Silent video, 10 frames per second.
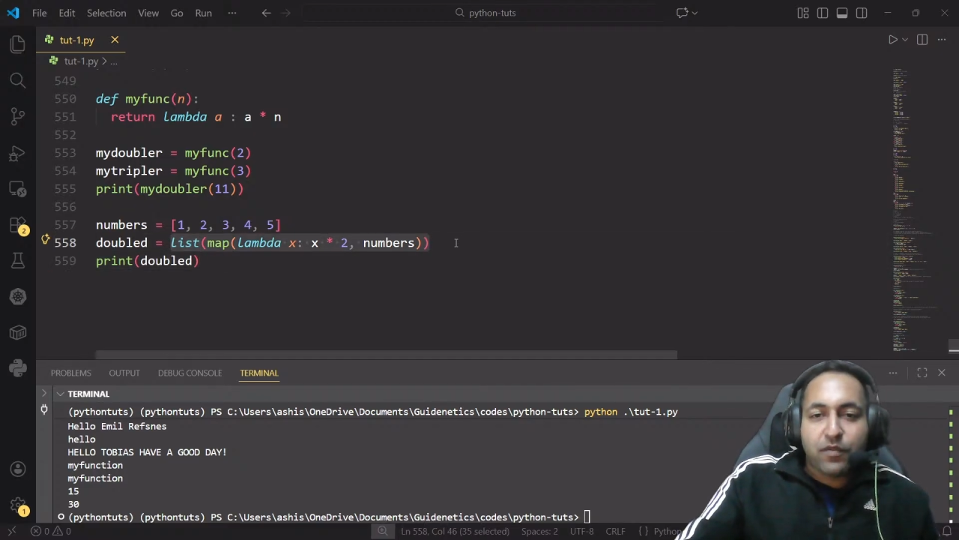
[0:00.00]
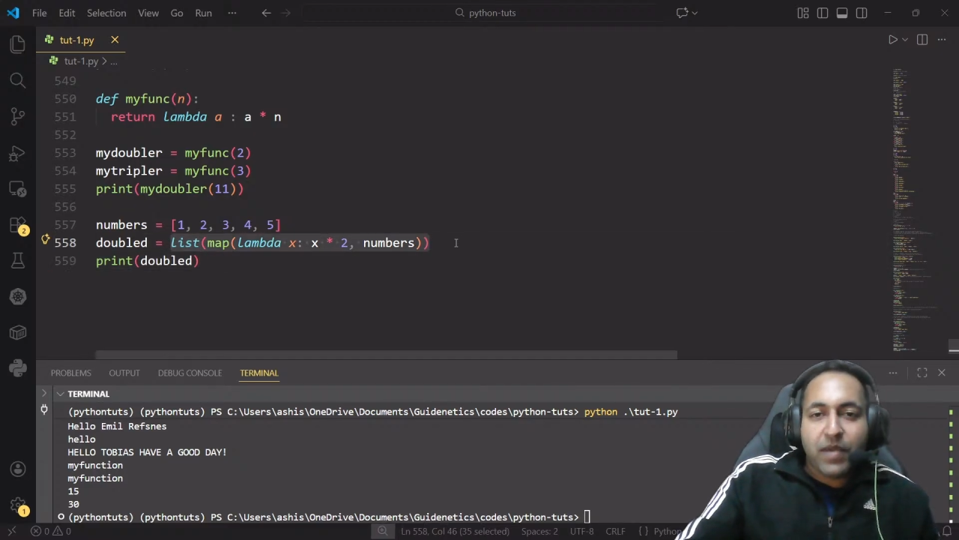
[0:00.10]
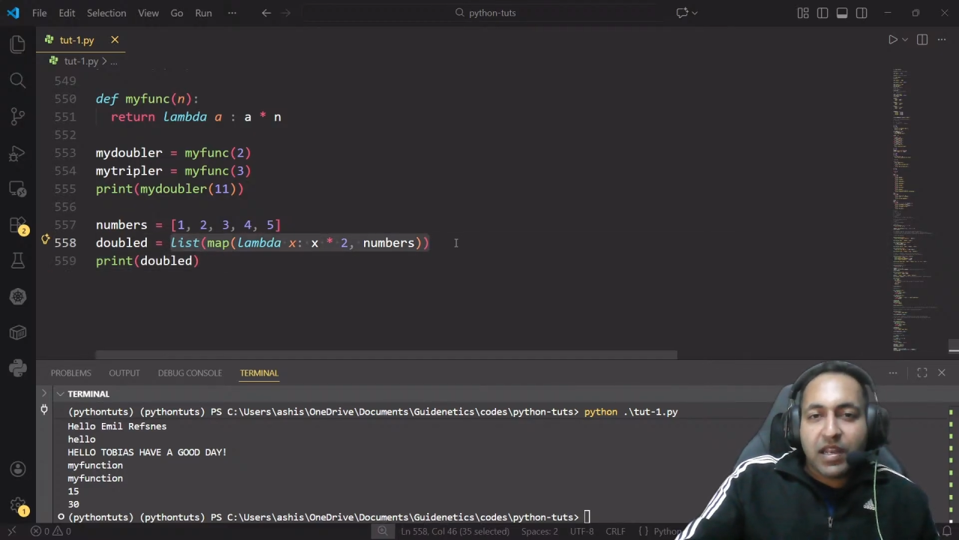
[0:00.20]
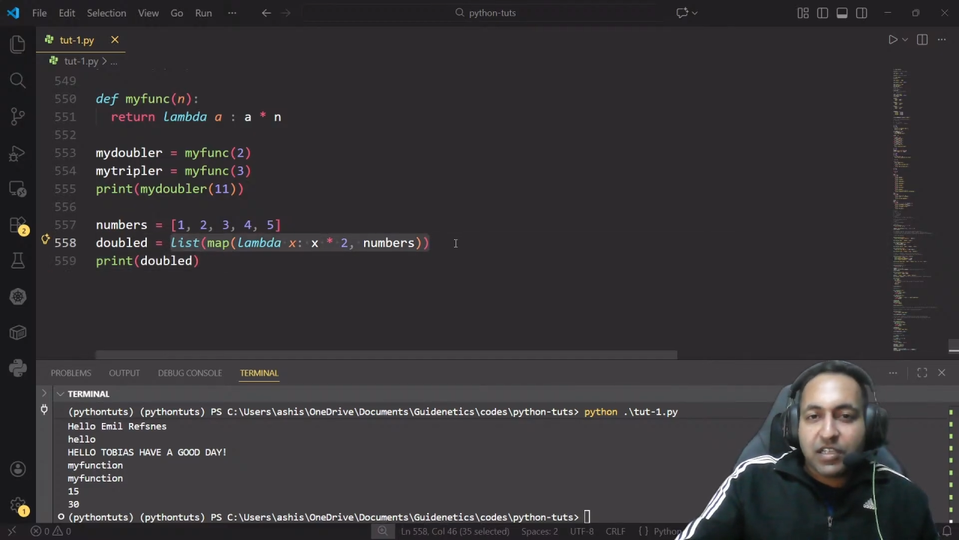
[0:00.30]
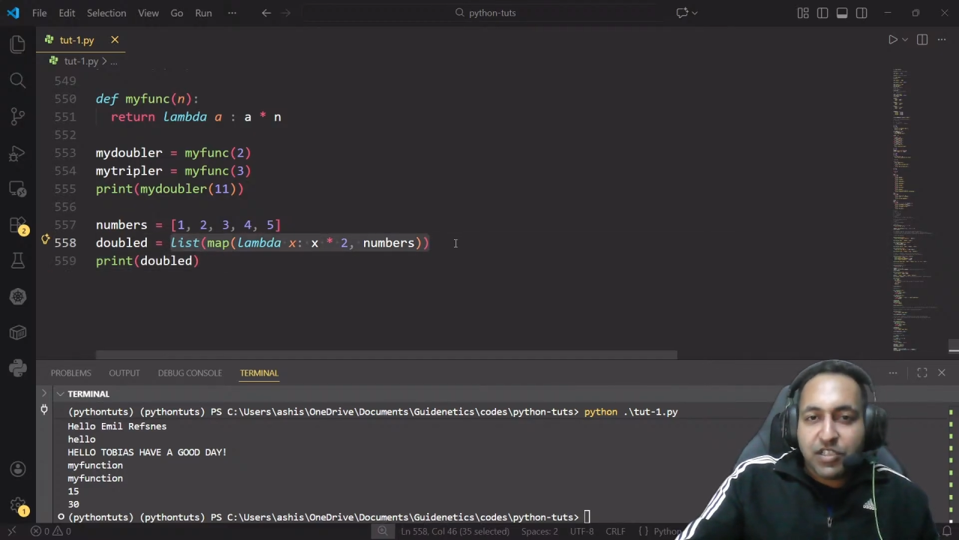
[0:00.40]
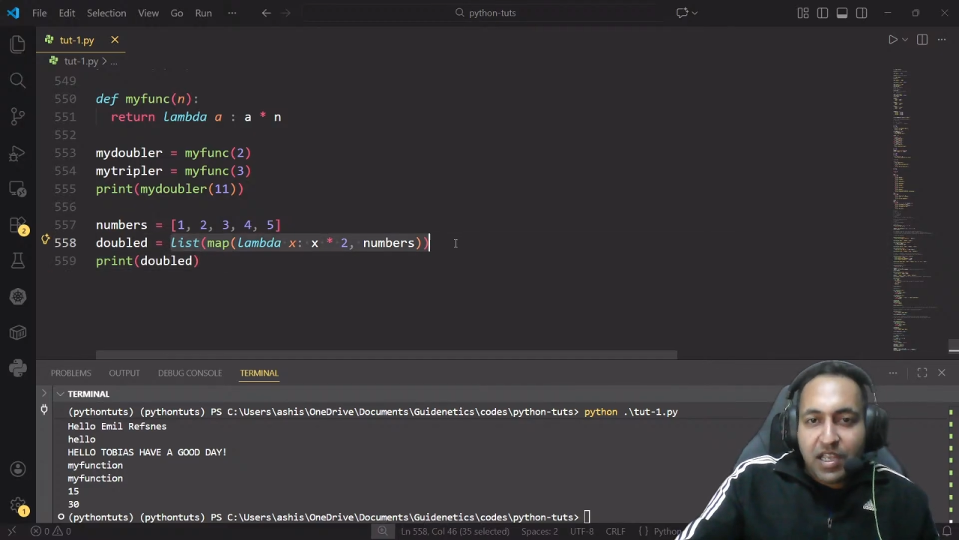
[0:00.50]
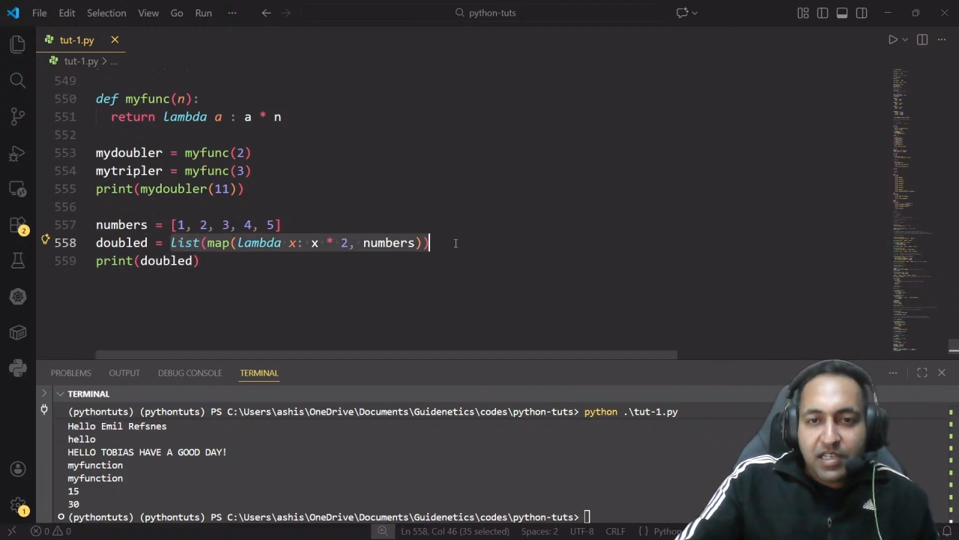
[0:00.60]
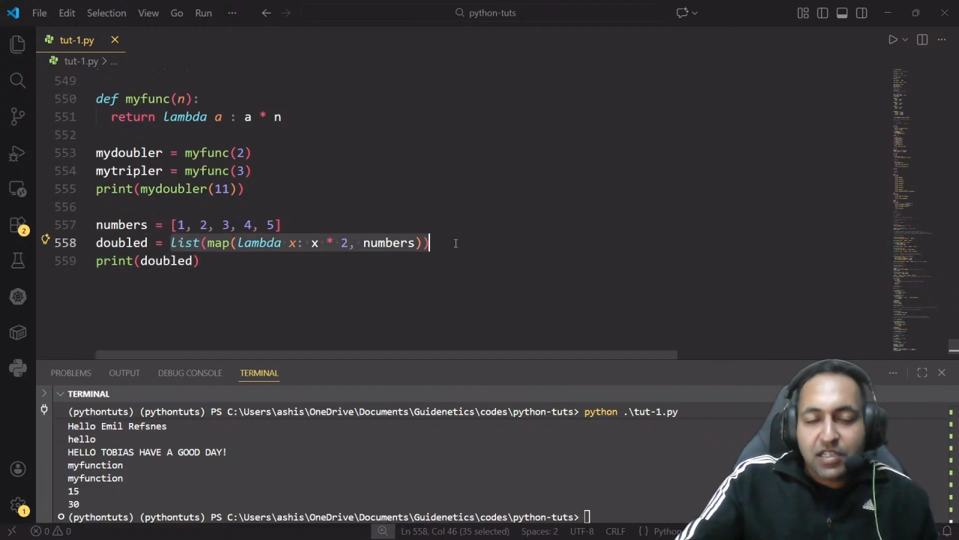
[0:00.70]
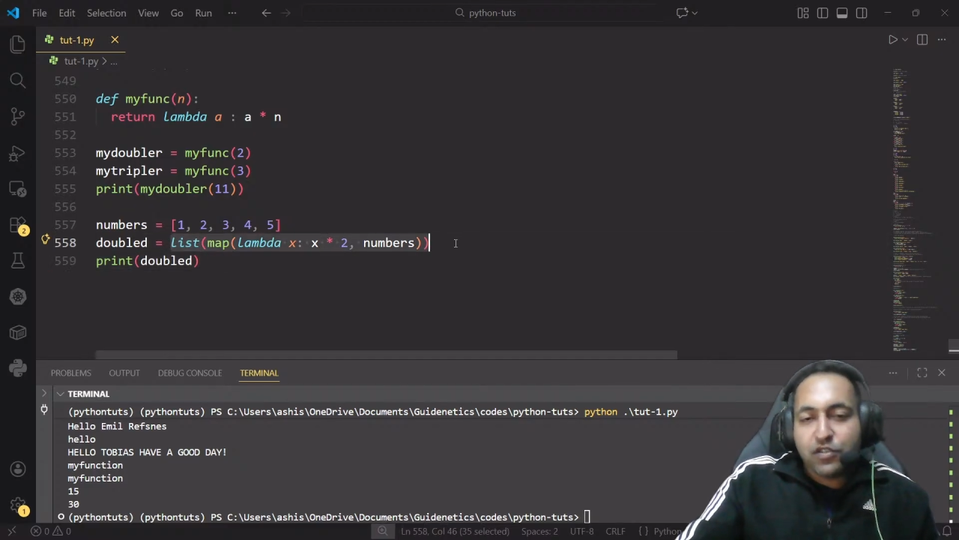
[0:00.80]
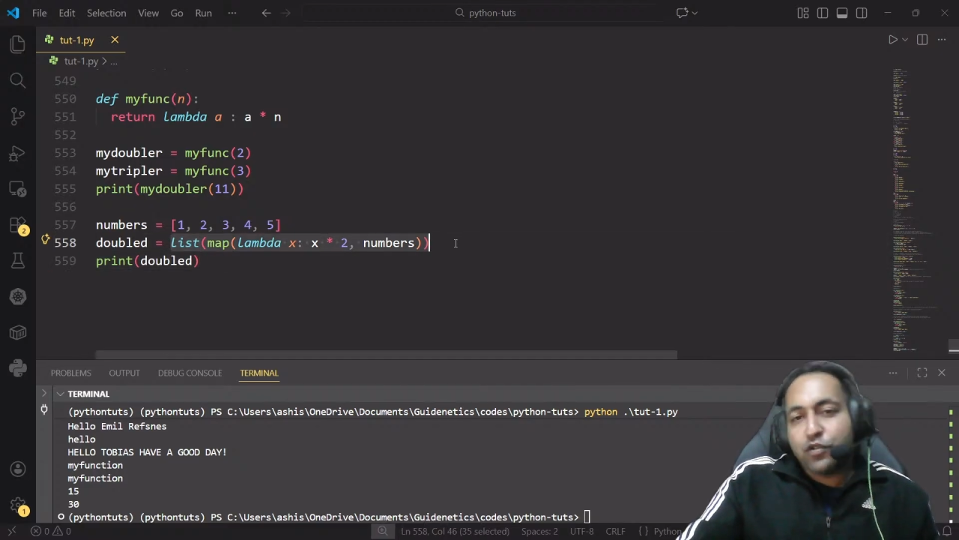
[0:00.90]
or minor changes,